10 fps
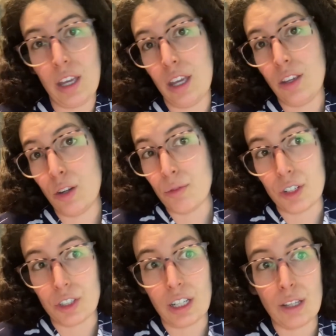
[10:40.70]
your
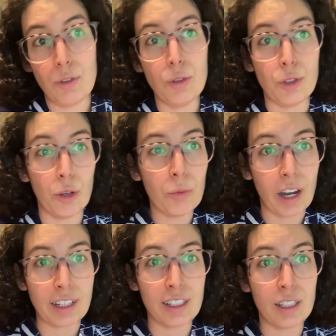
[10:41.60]
vision if you don't
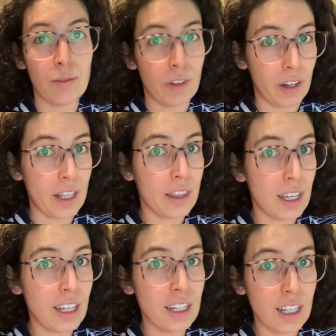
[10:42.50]
practice the very
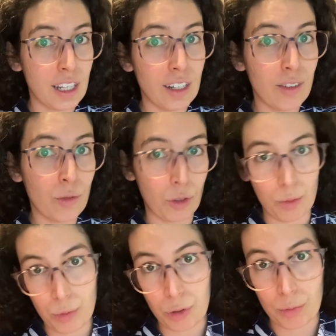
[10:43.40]
thing needed for
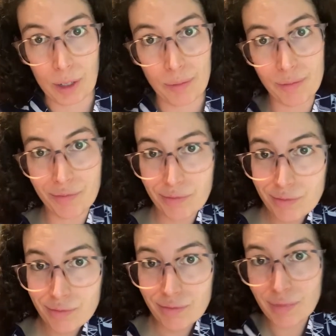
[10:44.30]
improvement.
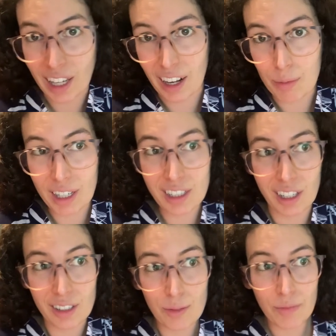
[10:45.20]
Kind of makes
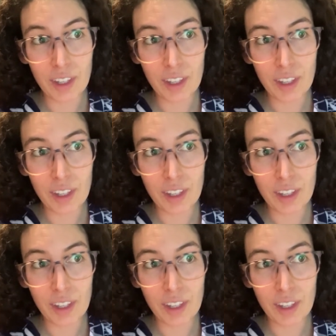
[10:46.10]
sense.